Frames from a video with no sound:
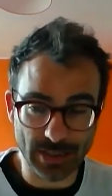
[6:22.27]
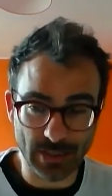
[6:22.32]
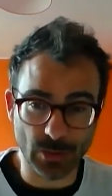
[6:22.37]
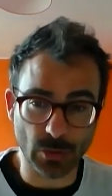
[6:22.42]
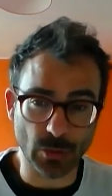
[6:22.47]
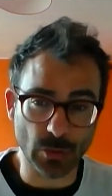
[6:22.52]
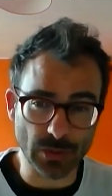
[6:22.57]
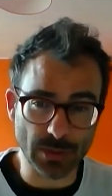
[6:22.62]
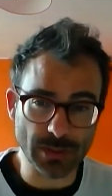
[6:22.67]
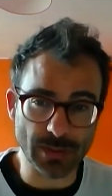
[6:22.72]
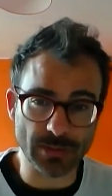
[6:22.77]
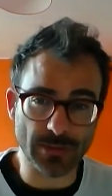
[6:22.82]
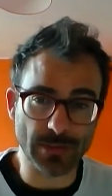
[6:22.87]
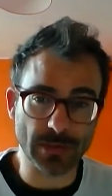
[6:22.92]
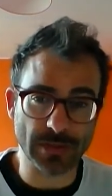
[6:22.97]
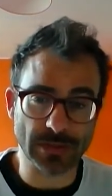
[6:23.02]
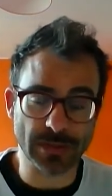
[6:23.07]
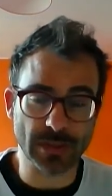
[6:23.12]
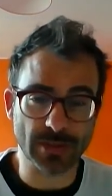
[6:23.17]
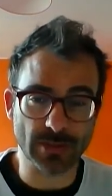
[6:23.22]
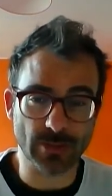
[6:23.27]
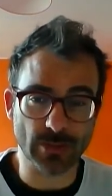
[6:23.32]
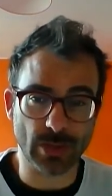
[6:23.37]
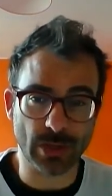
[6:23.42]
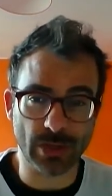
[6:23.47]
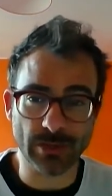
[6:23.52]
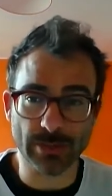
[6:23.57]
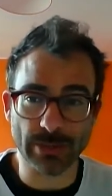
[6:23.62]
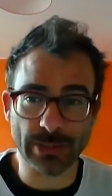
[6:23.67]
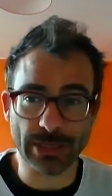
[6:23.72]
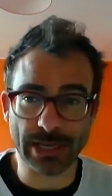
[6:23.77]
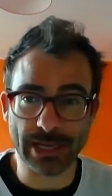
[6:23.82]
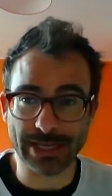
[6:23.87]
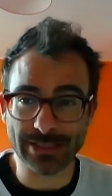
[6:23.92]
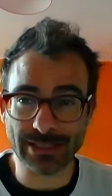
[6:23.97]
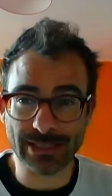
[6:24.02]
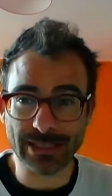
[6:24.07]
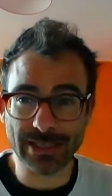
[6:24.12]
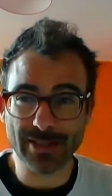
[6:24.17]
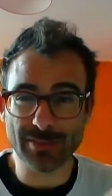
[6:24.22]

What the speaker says: according to the Fixed Term Parliament Act,